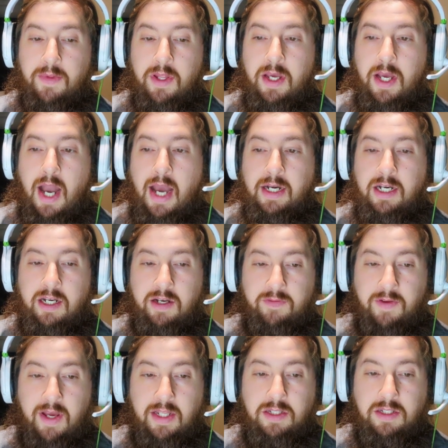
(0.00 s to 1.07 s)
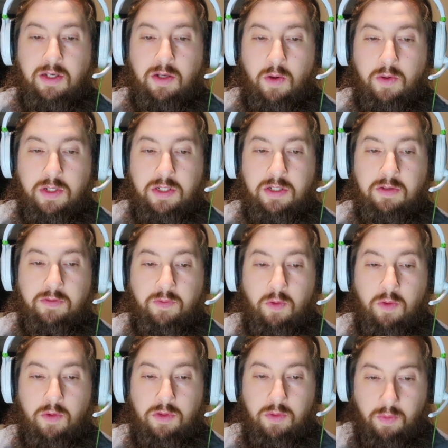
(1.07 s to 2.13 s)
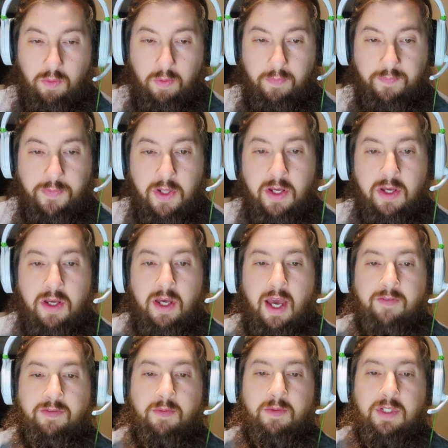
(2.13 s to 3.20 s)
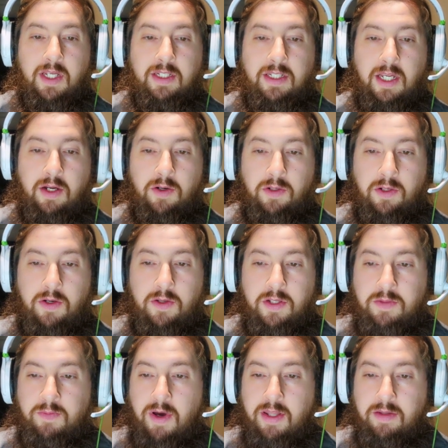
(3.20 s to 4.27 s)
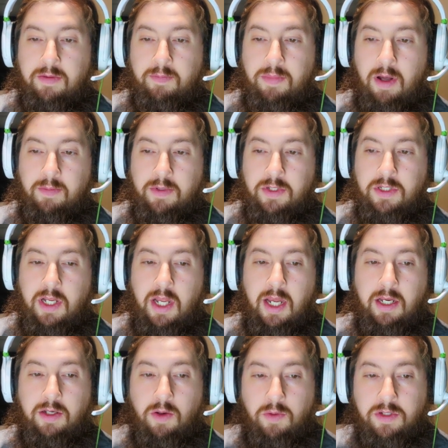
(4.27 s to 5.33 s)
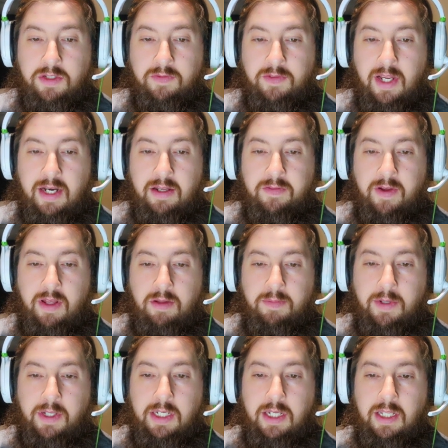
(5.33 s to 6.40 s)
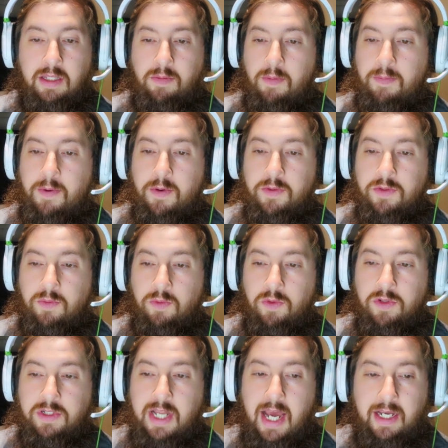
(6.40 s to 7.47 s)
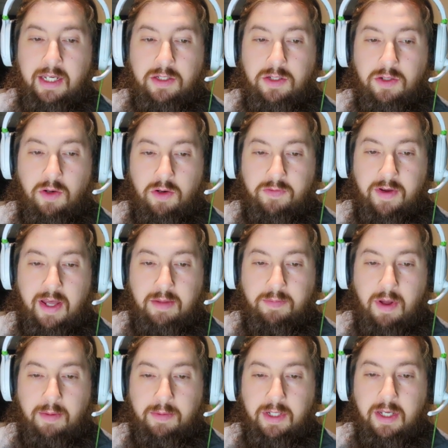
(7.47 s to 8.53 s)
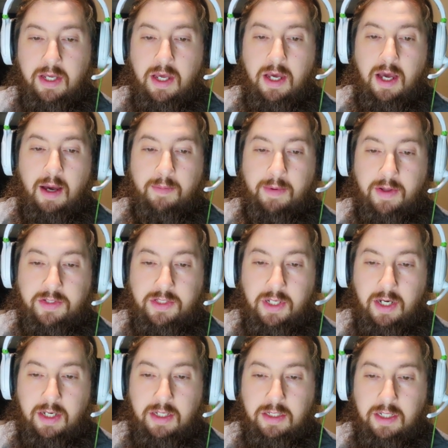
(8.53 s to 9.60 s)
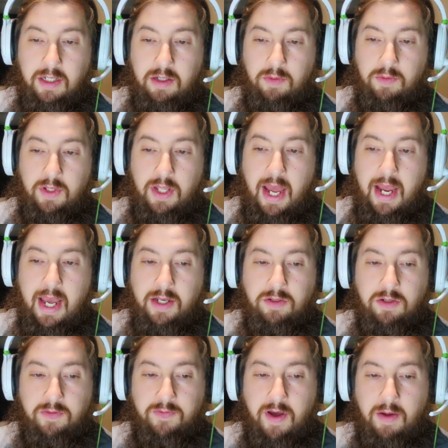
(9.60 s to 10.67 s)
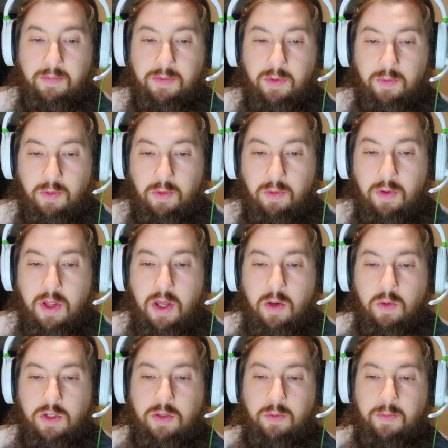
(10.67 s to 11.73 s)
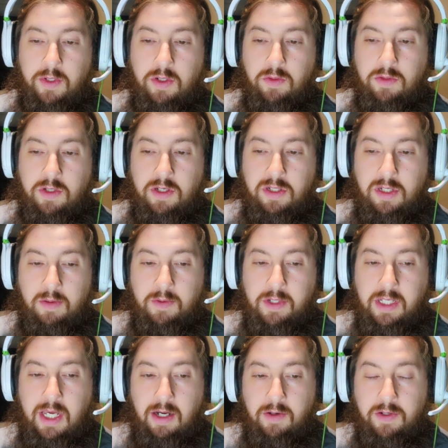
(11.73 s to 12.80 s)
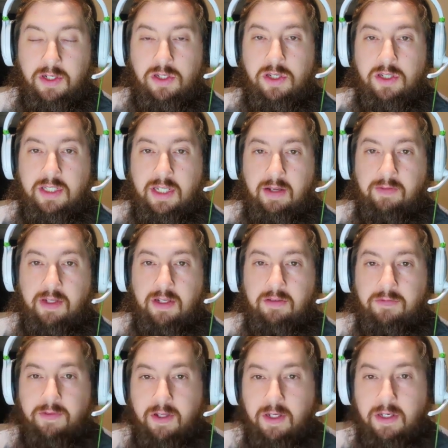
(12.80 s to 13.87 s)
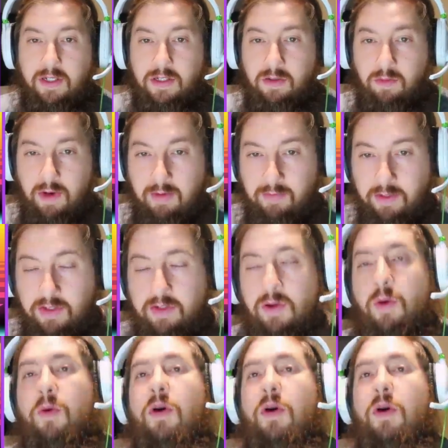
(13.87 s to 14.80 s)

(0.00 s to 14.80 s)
on an advance notice for the rule. FMCSA earlier this month published a notice of data availability in the proposed rules docket to notify the public about studies it could rely on to develop the rule, which will be used to determine a carrier's safety fitness rating. So